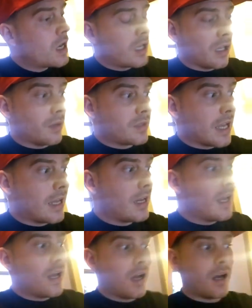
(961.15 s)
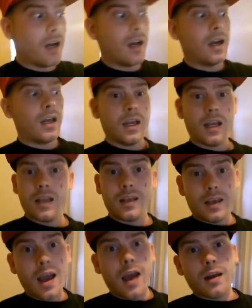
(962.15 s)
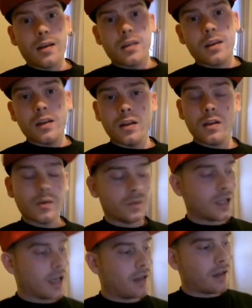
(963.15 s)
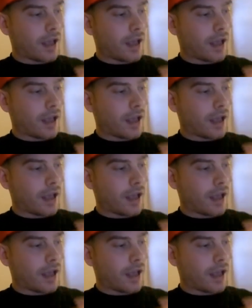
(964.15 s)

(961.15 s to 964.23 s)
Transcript: You know what I'm saying? Yeah. You know what I'm saying?